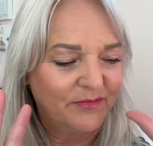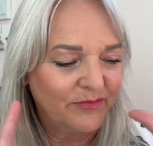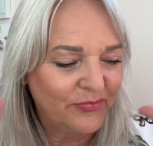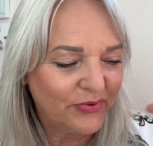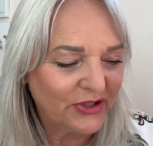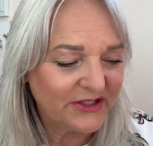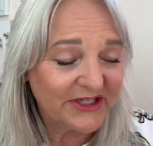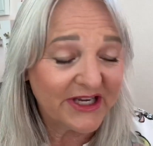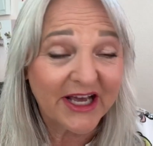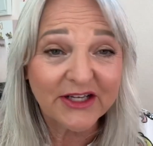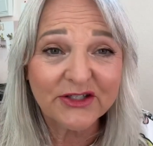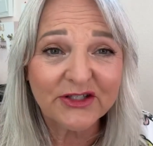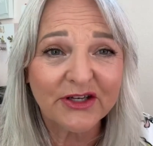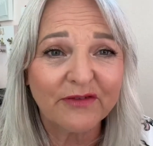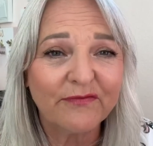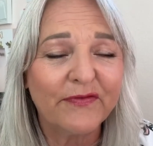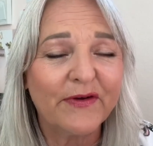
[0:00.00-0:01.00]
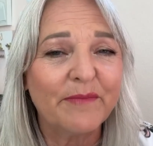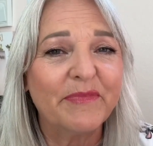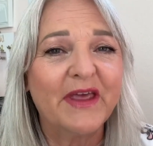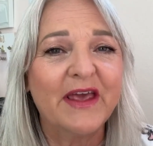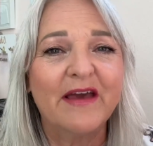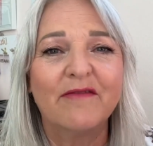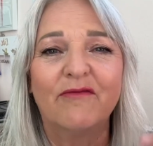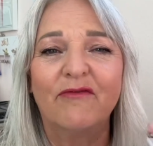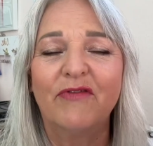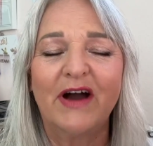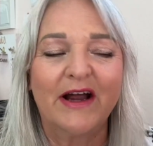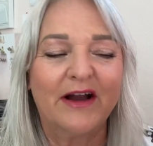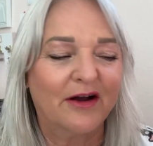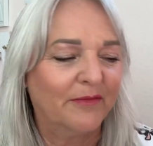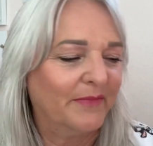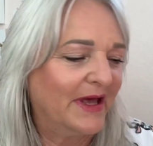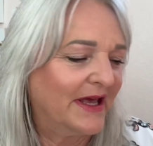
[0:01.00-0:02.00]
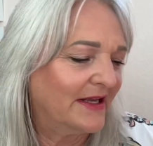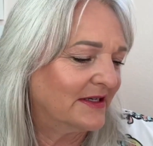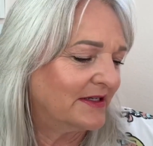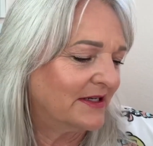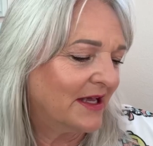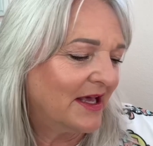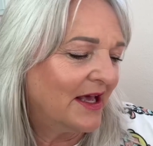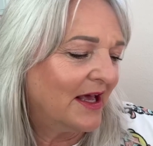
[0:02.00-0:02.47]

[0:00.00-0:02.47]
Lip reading: protection from the environment.